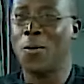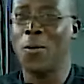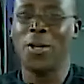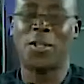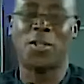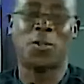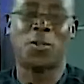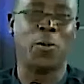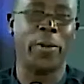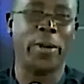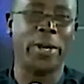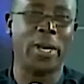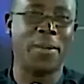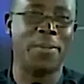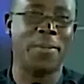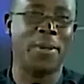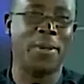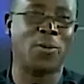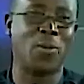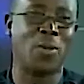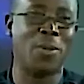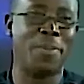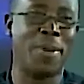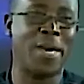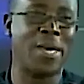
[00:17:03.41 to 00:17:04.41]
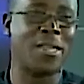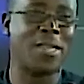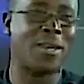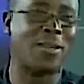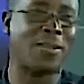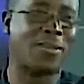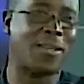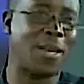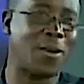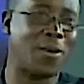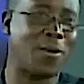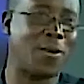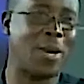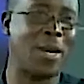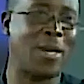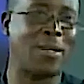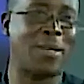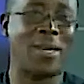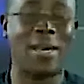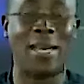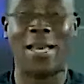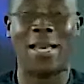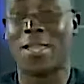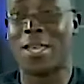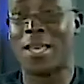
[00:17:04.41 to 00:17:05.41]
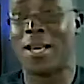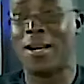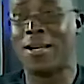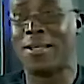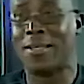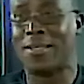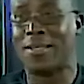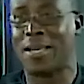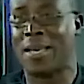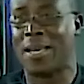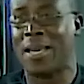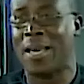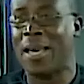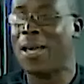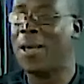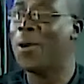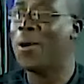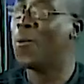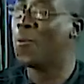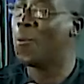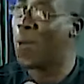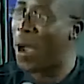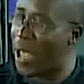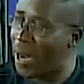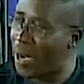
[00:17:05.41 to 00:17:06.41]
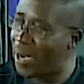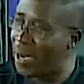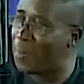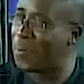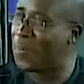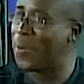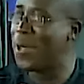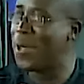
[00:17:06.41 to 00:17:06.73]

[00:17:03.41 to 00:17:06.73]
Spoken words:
Who is winning between Manchester United and Chelsea while the